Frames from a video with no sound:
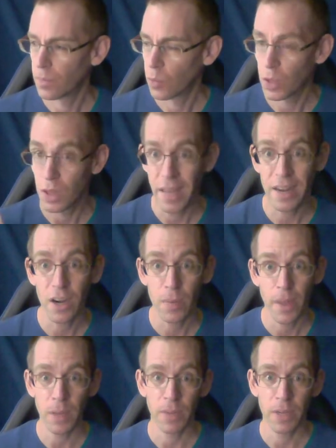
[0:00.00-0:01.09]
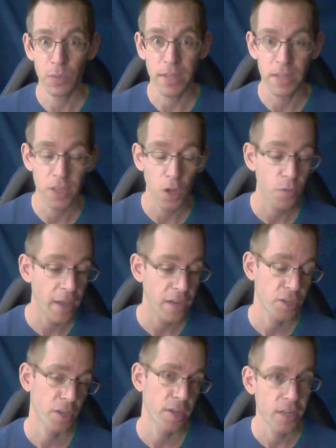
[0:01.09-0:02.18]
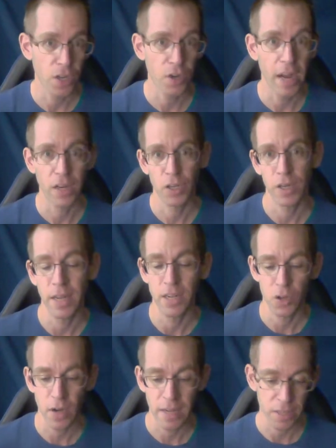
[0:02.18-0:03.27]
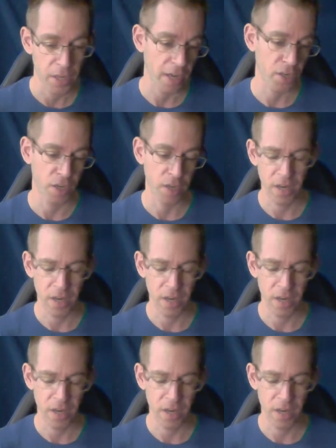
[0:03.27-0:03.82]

would later make between self-action, interaction, and transaction.